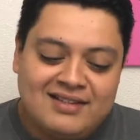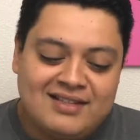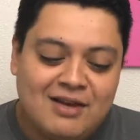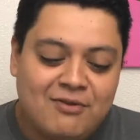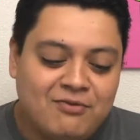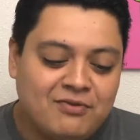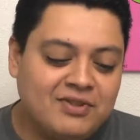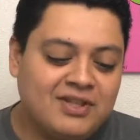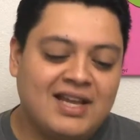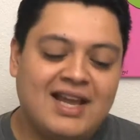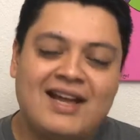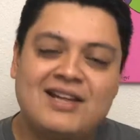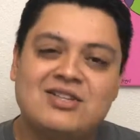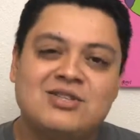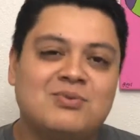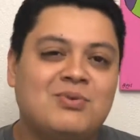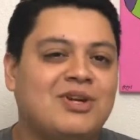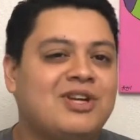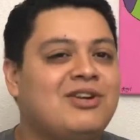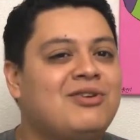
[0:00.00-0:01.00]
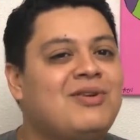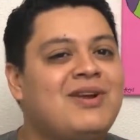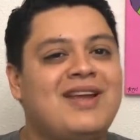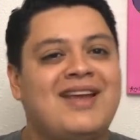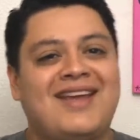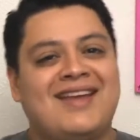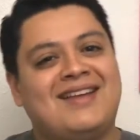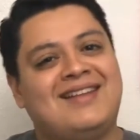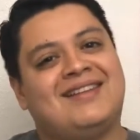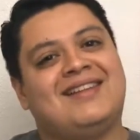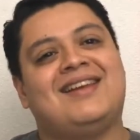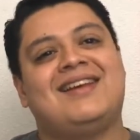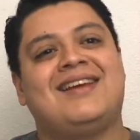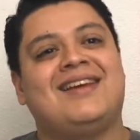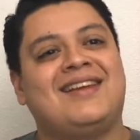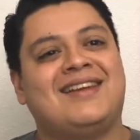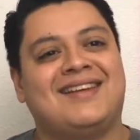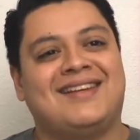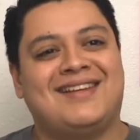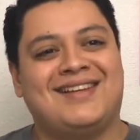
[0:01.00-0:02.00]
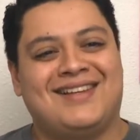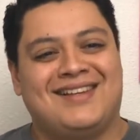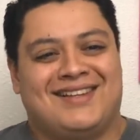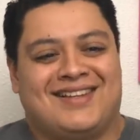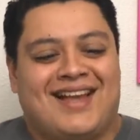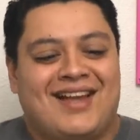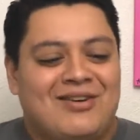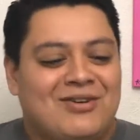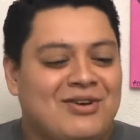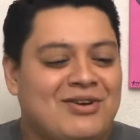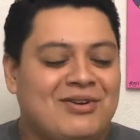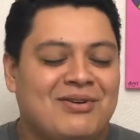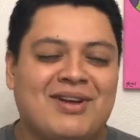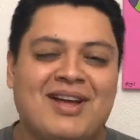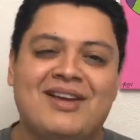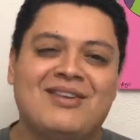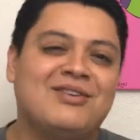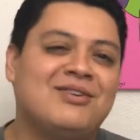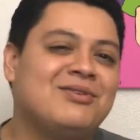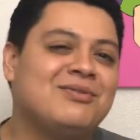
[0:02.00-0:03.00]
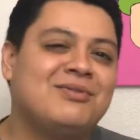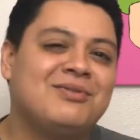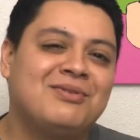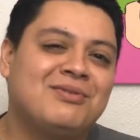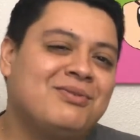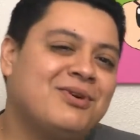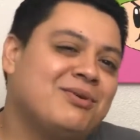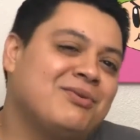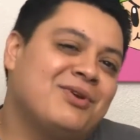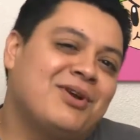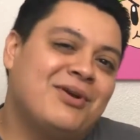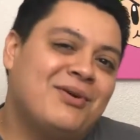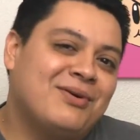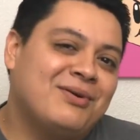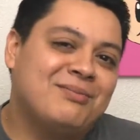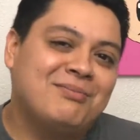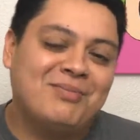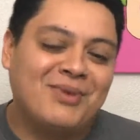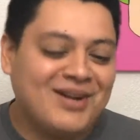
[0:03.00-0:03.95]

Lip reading: definitely, I just want to create, like, I don't know where we're going.